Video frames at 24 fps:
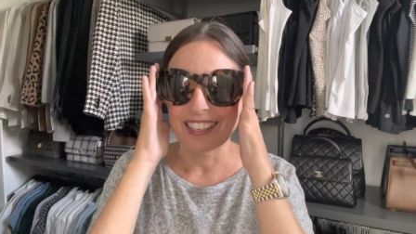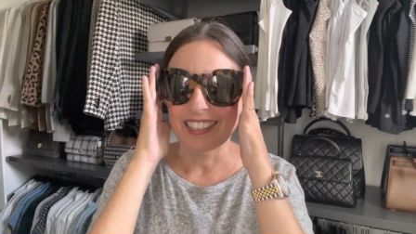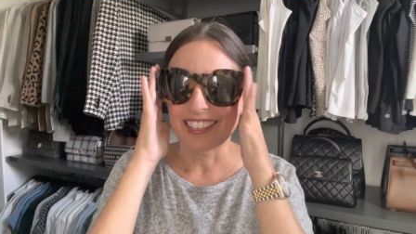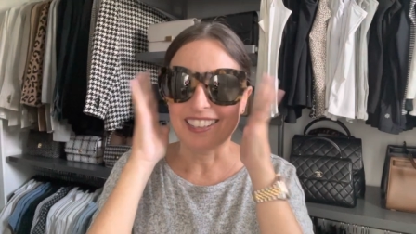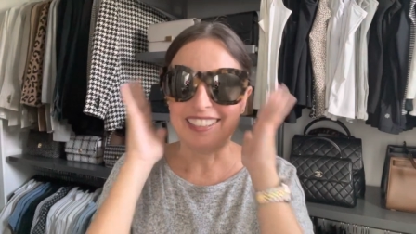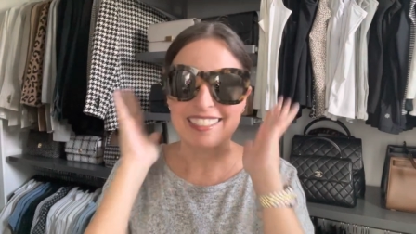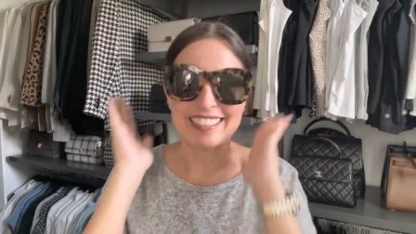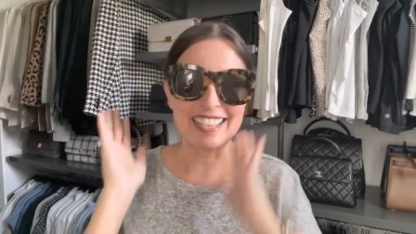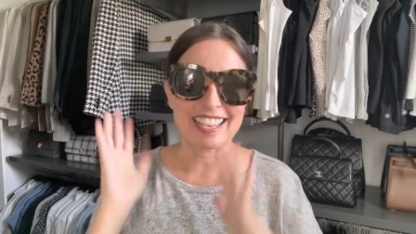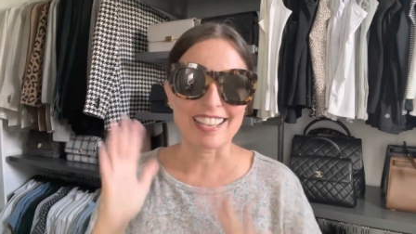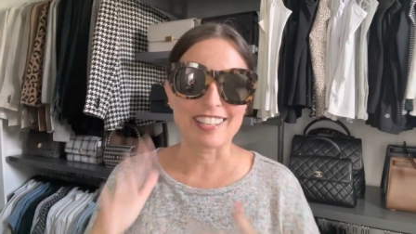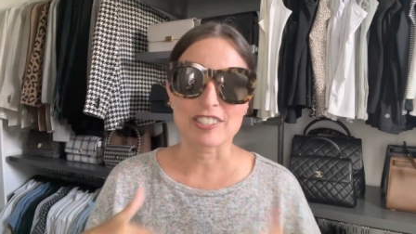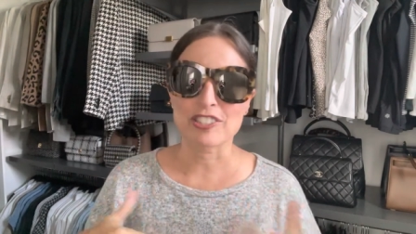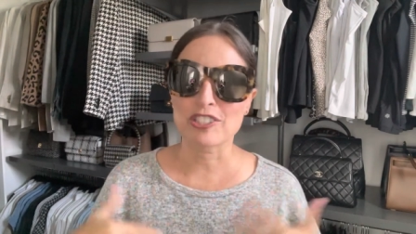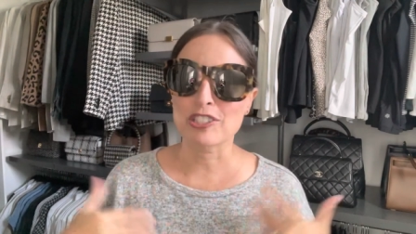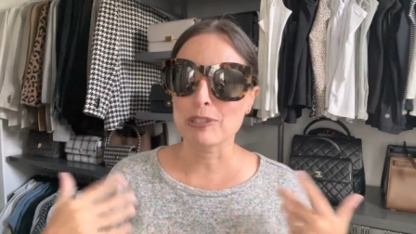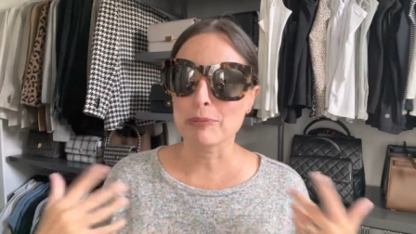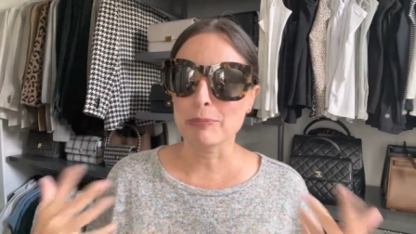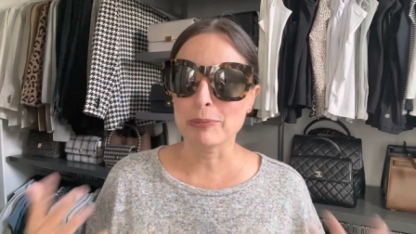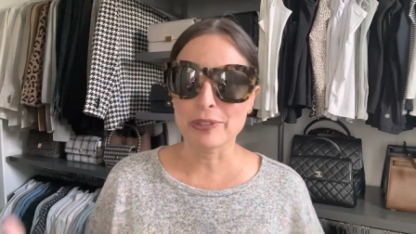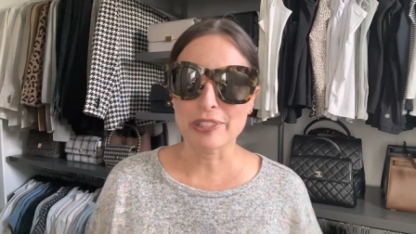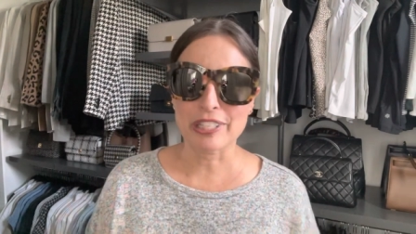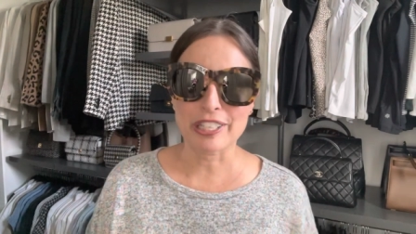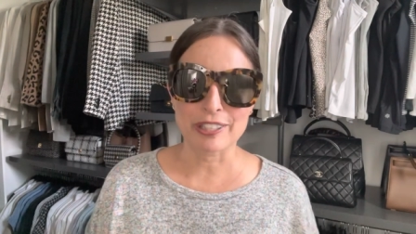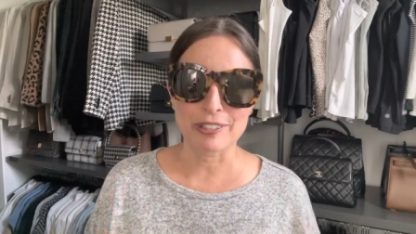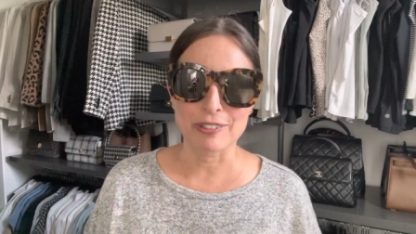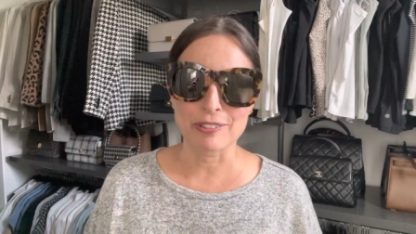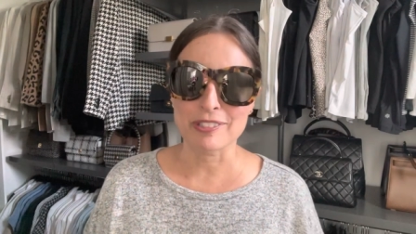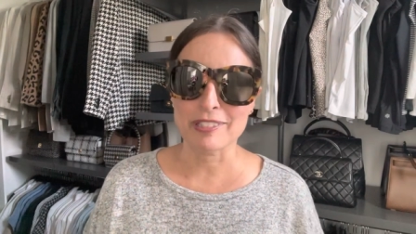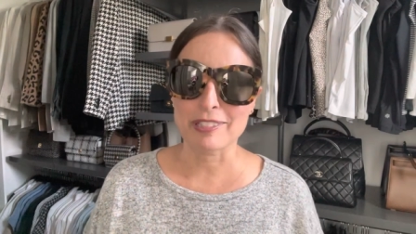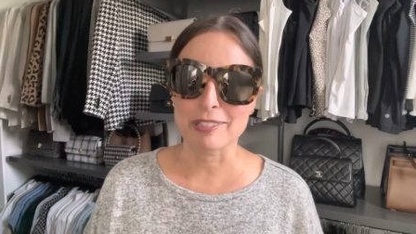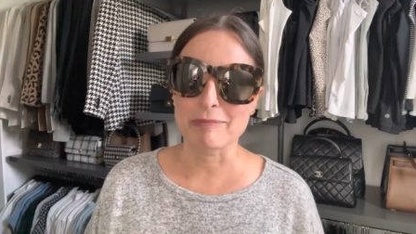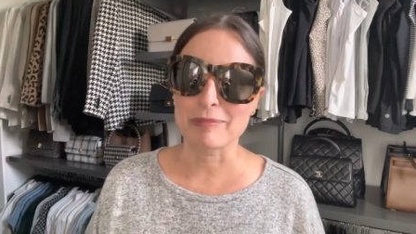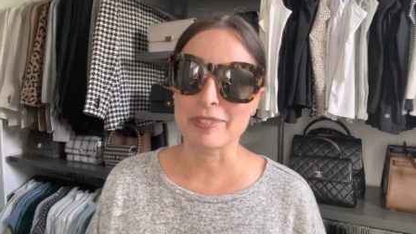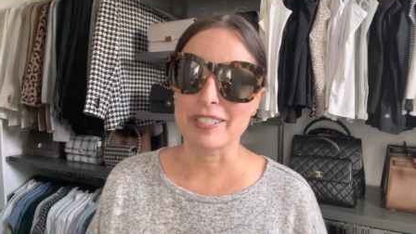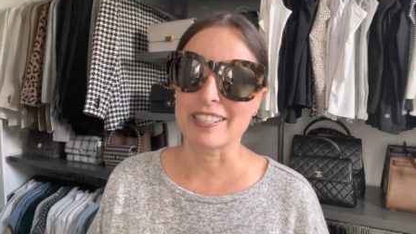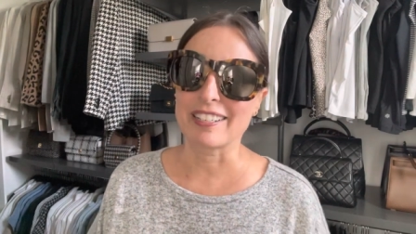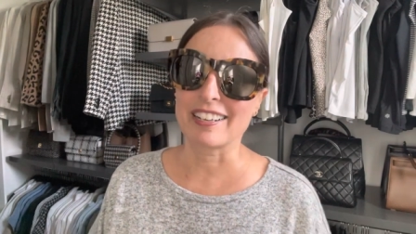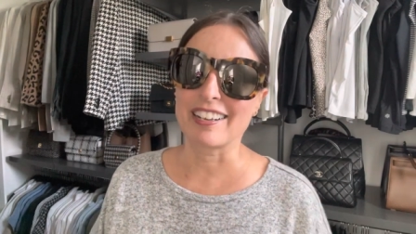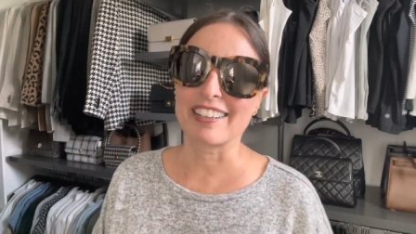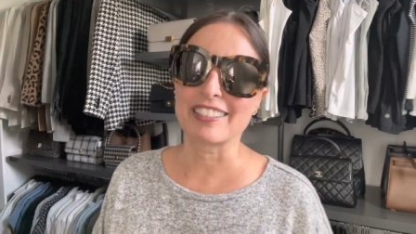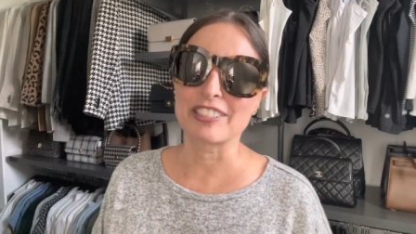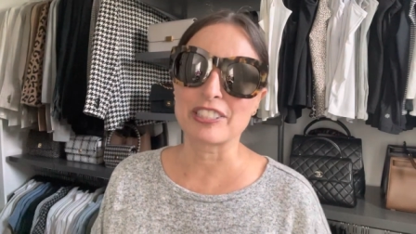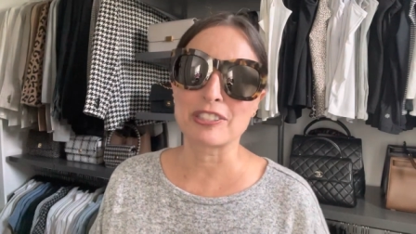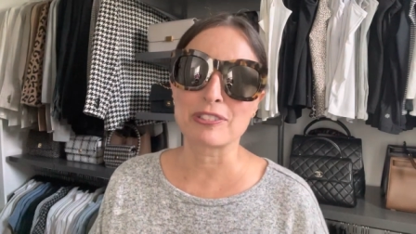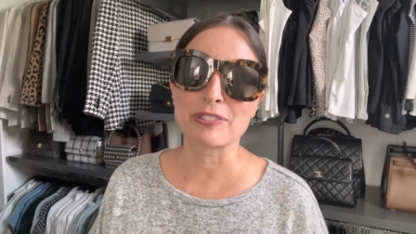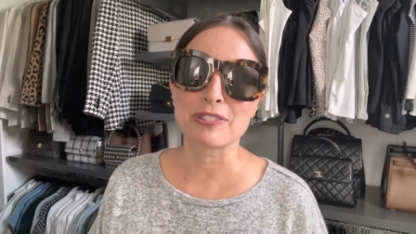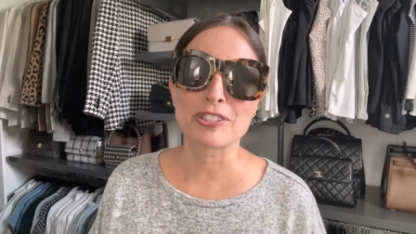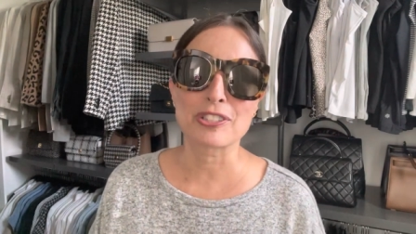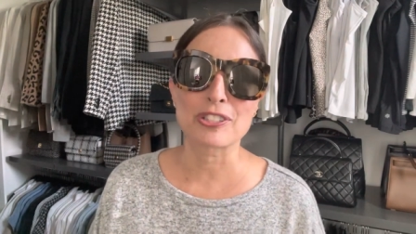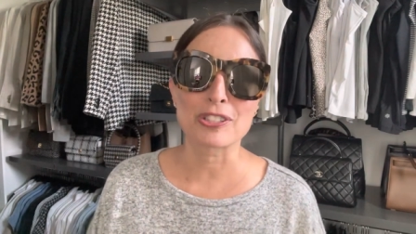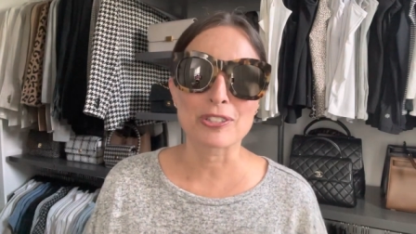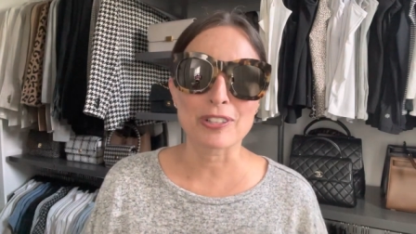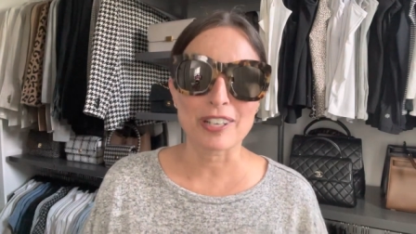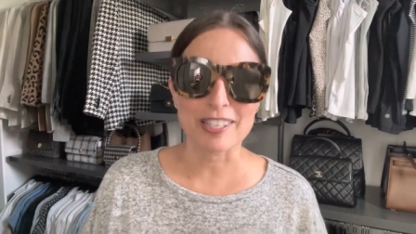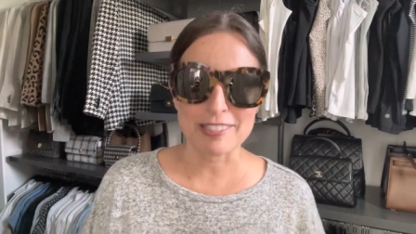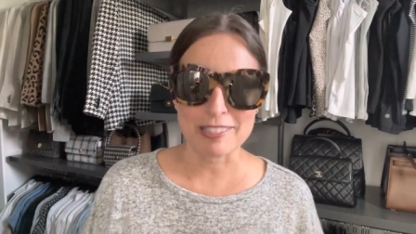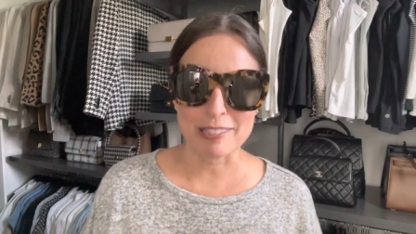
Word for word: again, super cute, something I use to dress